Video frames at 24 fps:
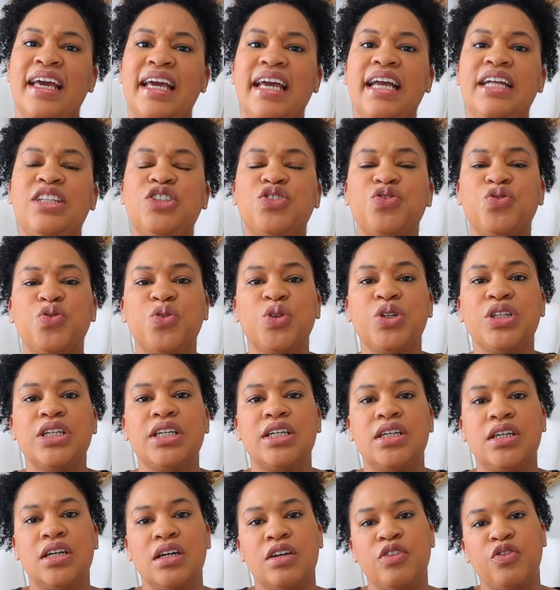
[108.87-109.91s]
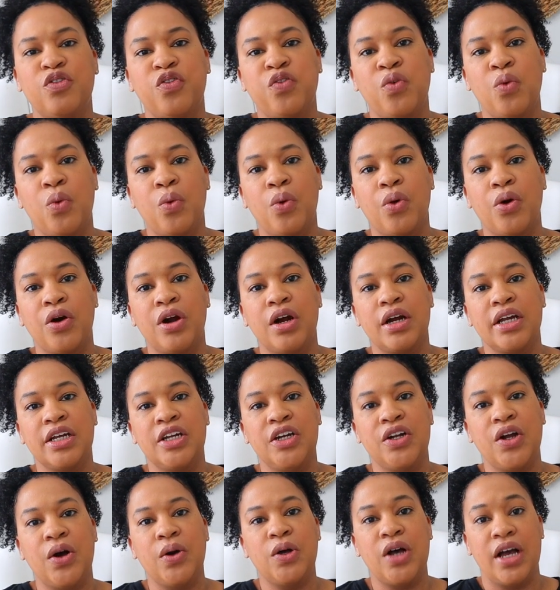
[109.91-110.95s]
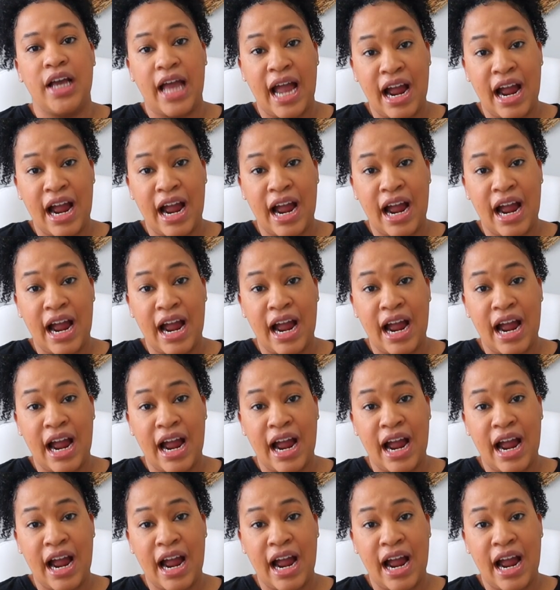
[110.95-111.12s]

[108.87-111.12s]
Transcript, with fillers: it's really good for, you know,